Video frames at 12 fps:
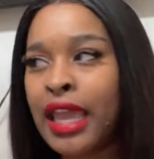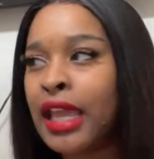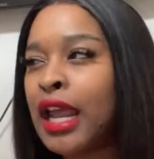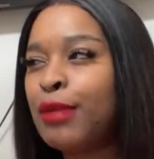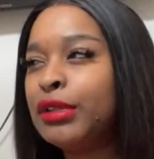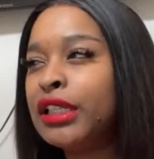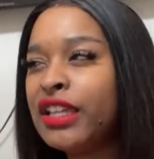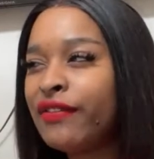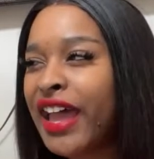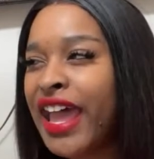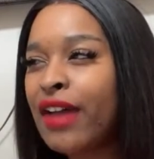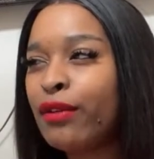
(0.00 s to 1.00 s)
And I believe I
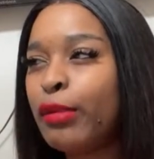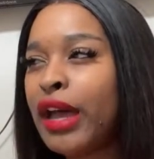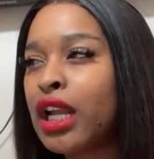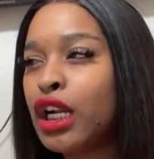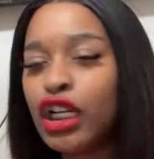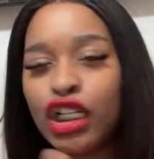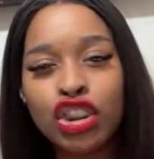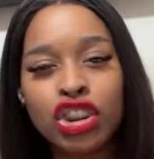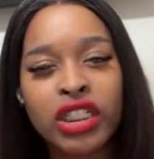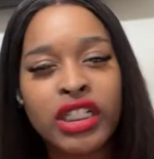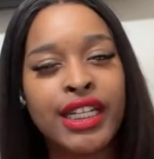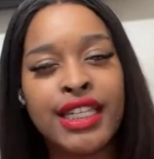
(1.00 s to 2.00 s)
have about
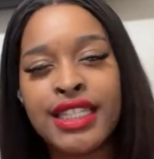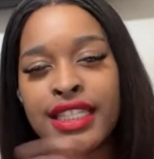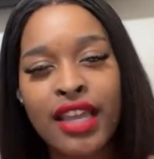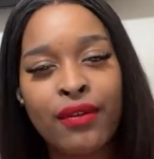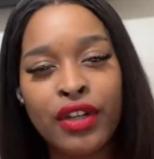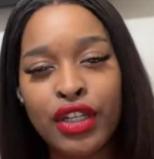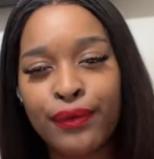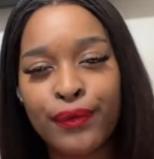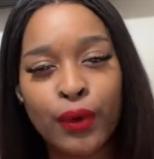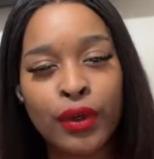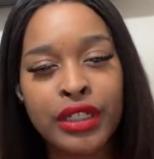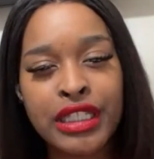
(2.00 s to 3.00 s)

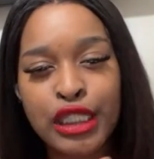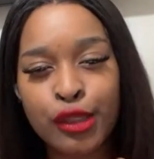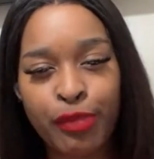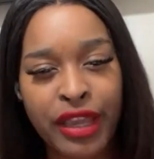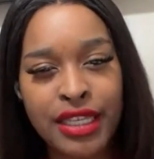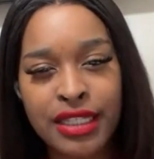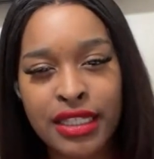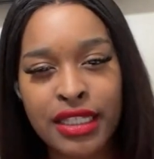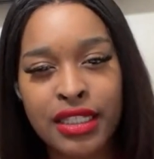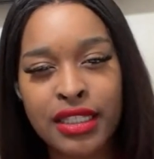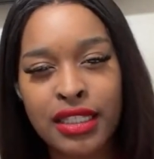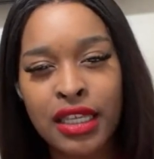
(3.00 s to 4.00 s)
174
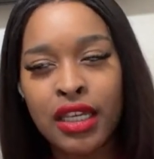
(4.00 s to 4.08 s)
spaces